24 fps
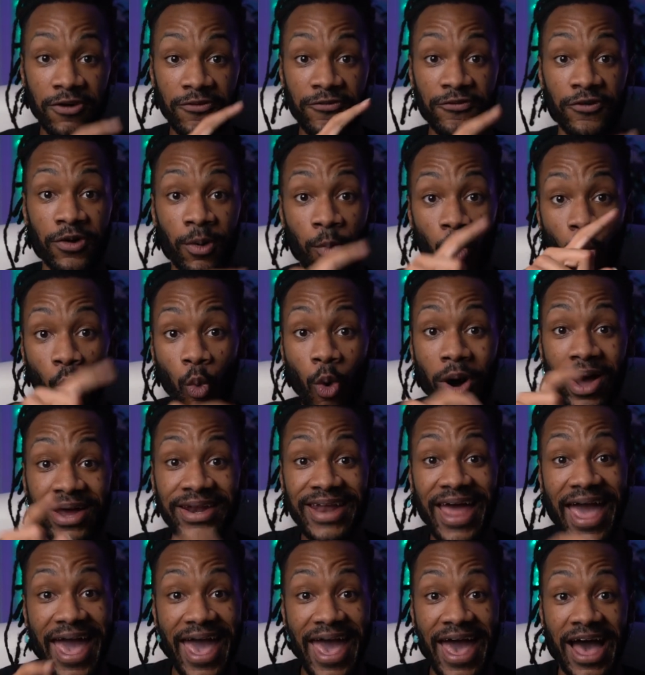From
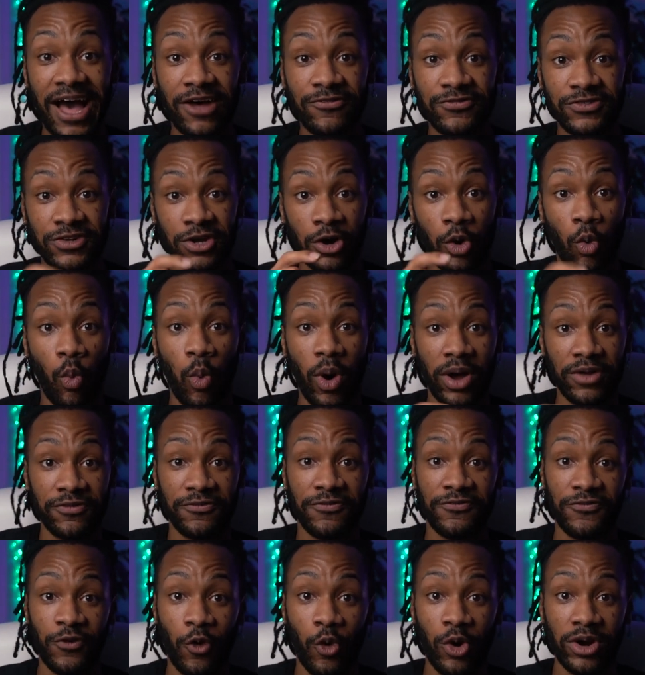1/2 to
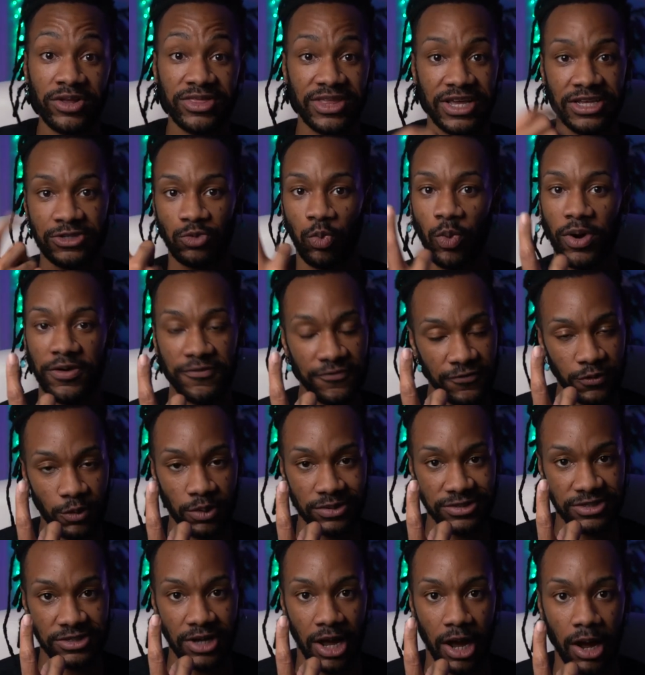1/4 is one full
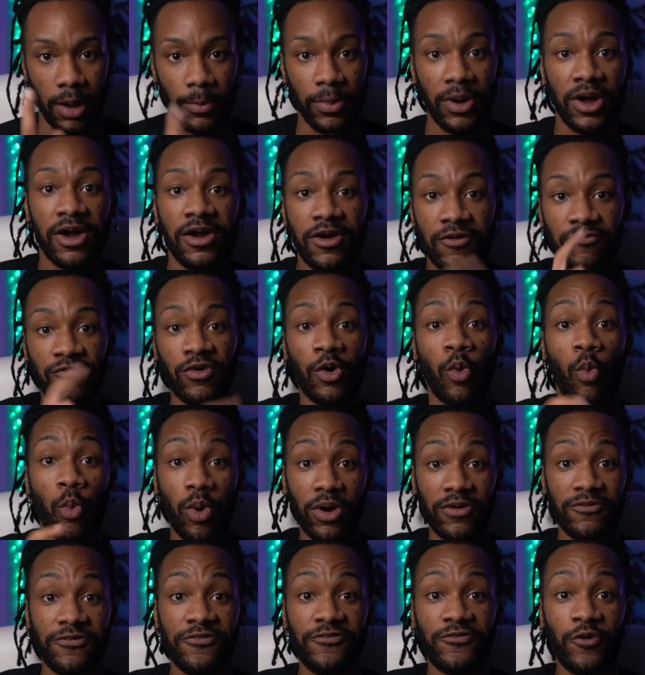stop. From
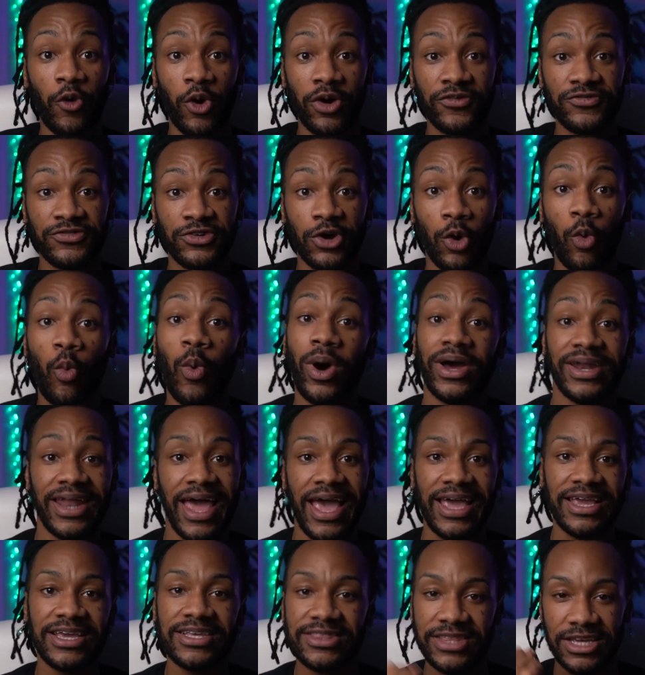1/4 to
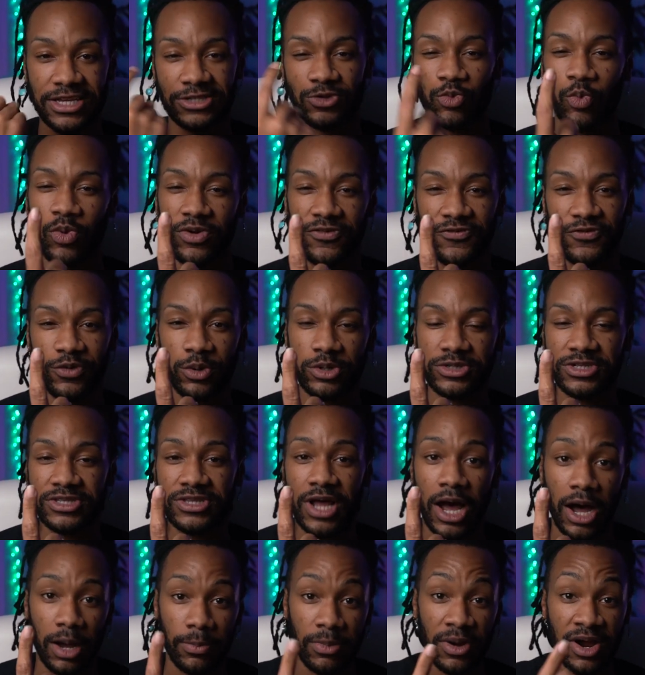1/8 is one full
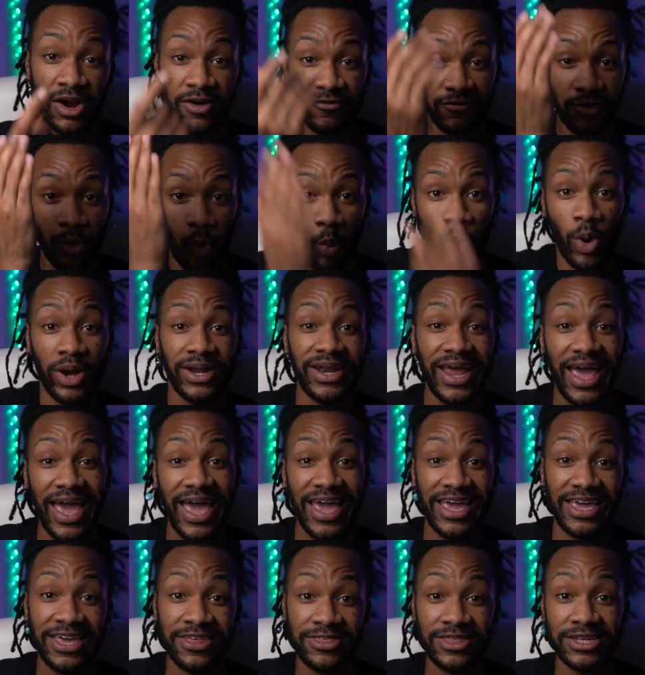stop. From
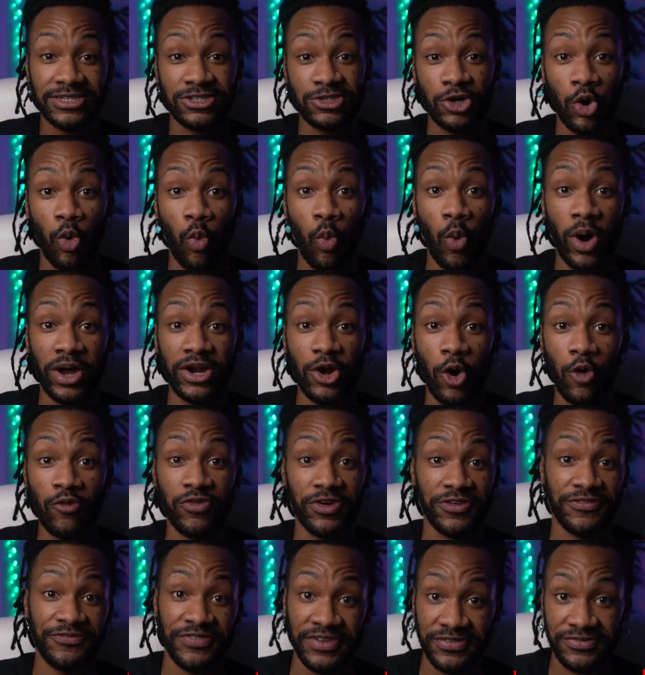1/8 to
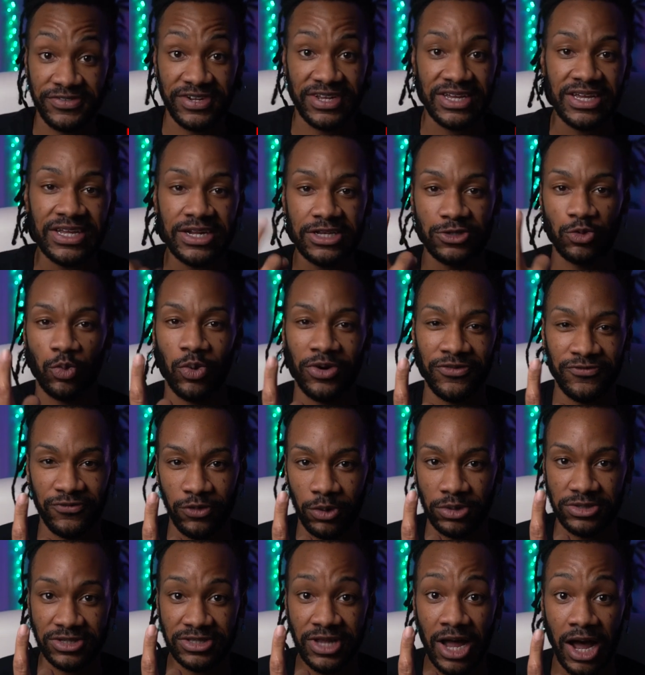1/15 is one
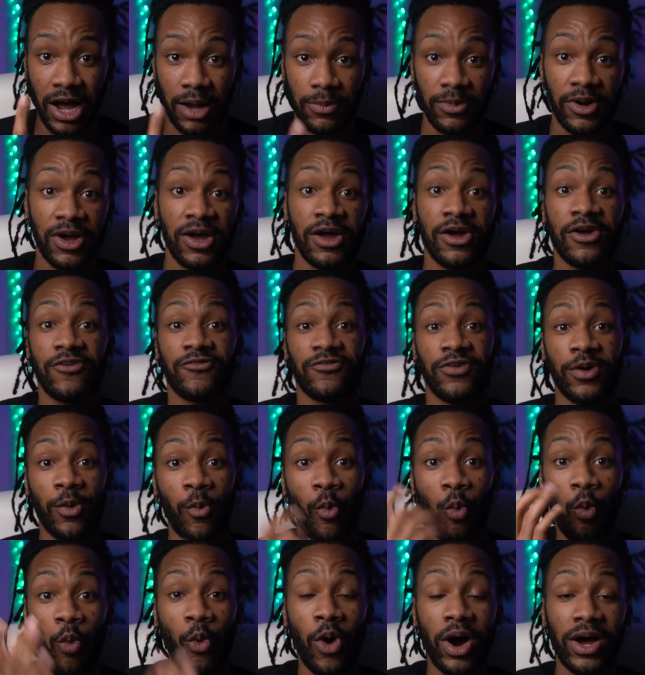full stop.
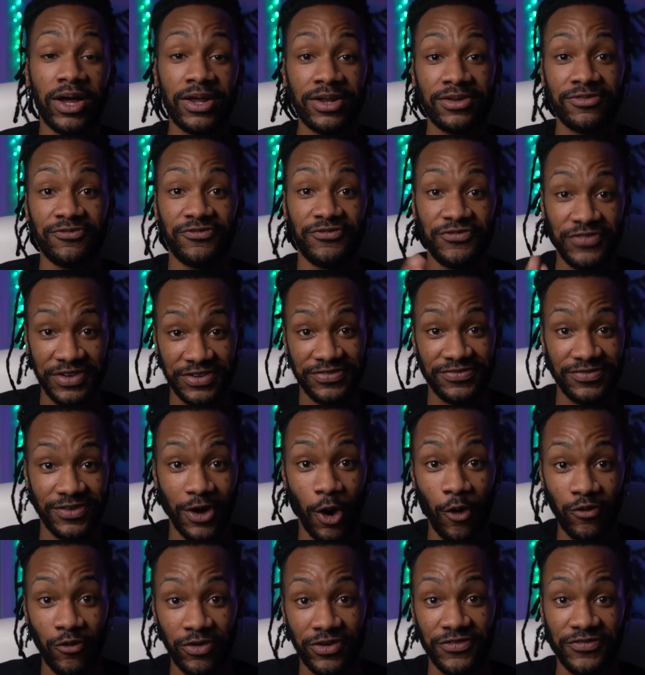From
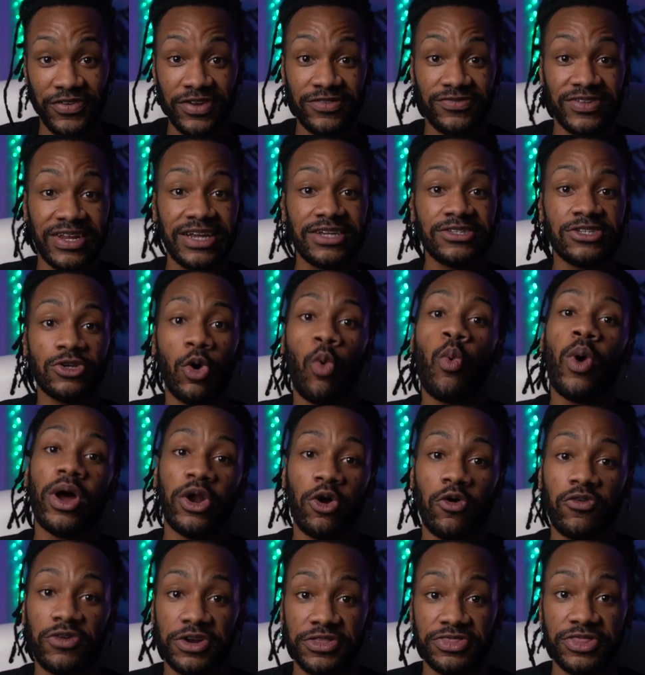1/15 to
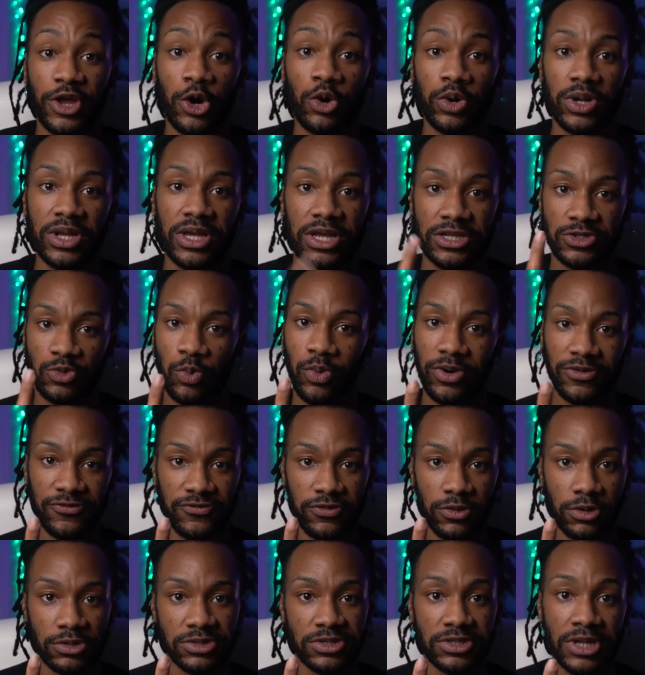1/30 is one
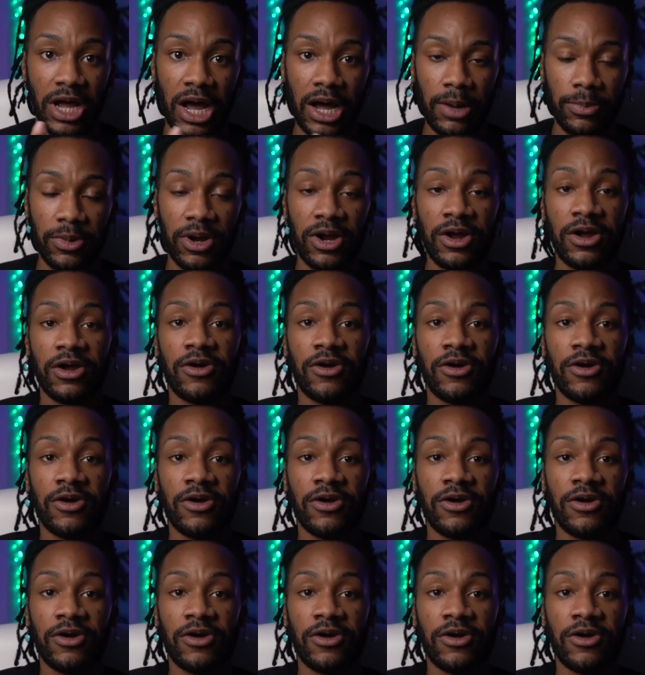full stop.